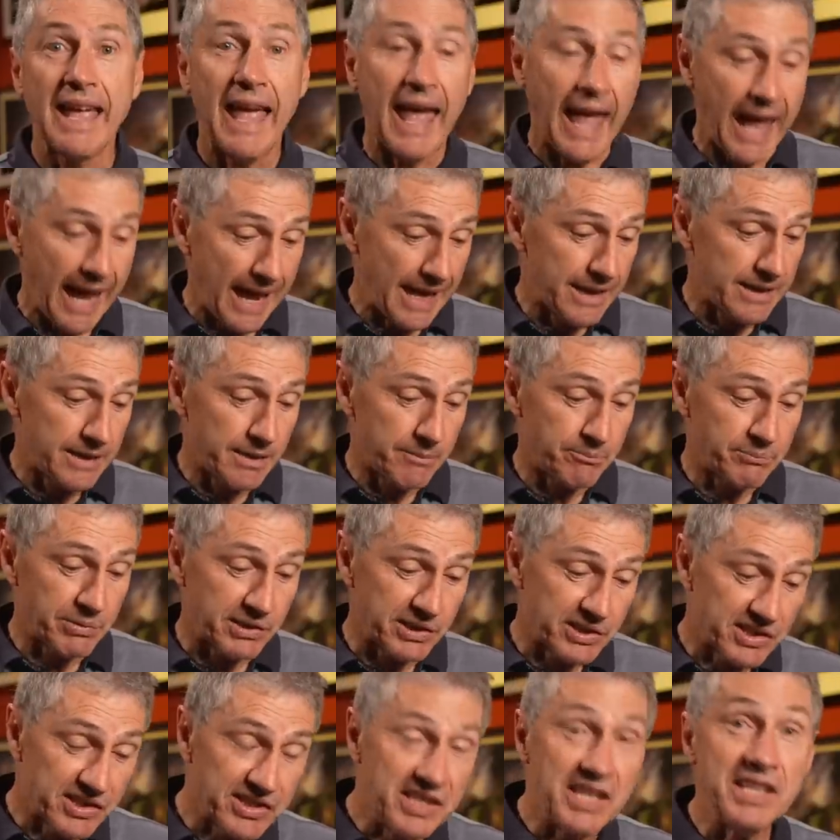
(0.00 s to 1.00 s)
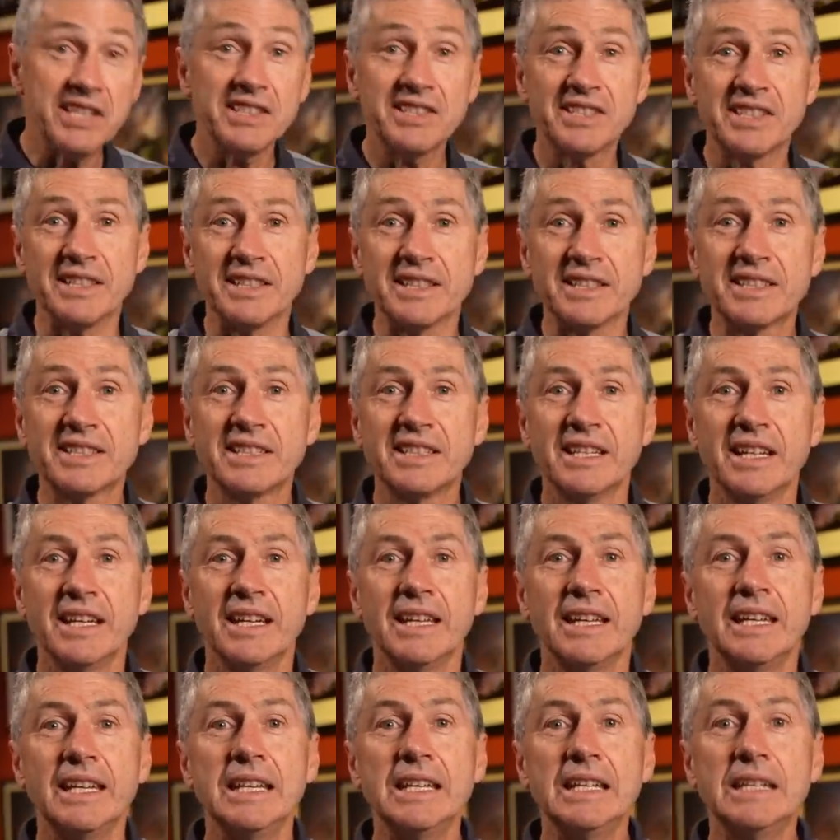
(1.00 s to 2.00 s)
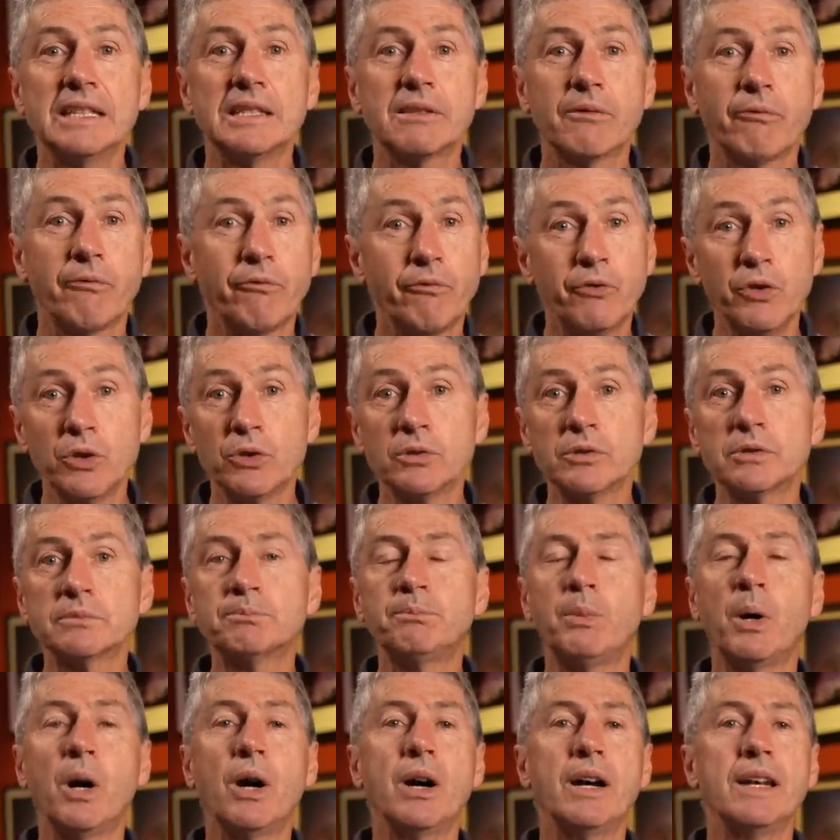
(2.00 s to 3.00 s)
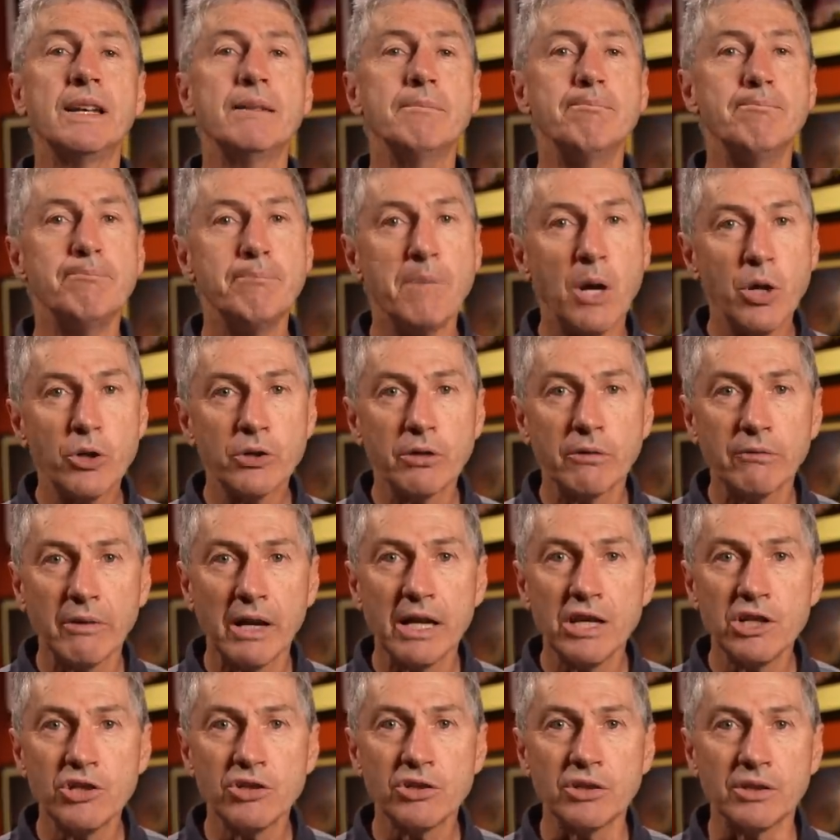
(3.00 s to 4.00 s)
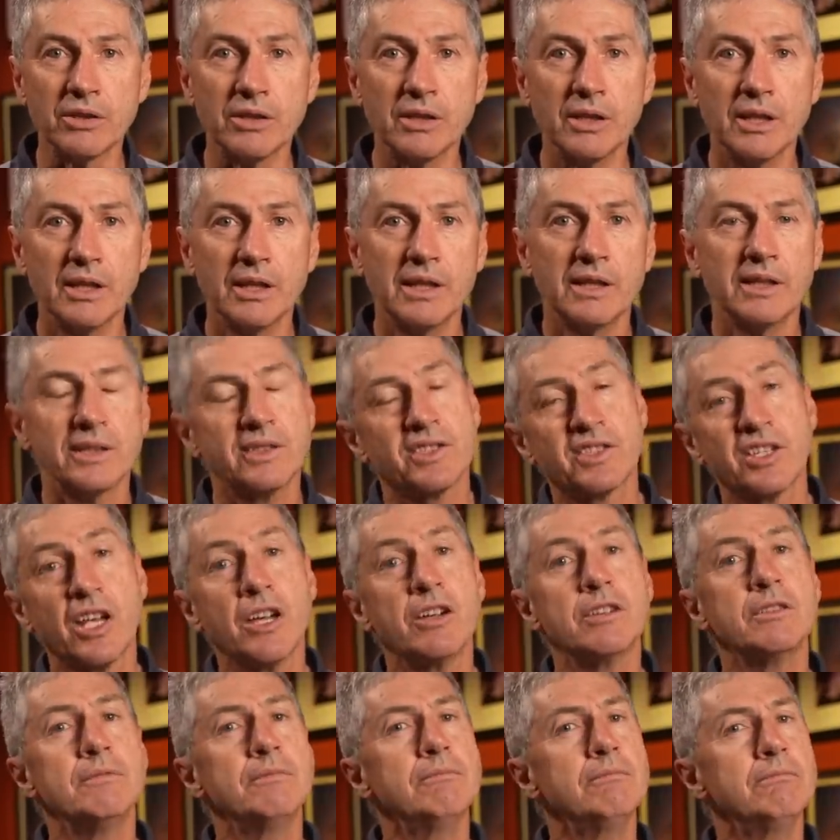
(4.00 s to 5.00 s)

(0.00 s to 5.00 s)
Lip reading: And persistence is fueled by motivation. So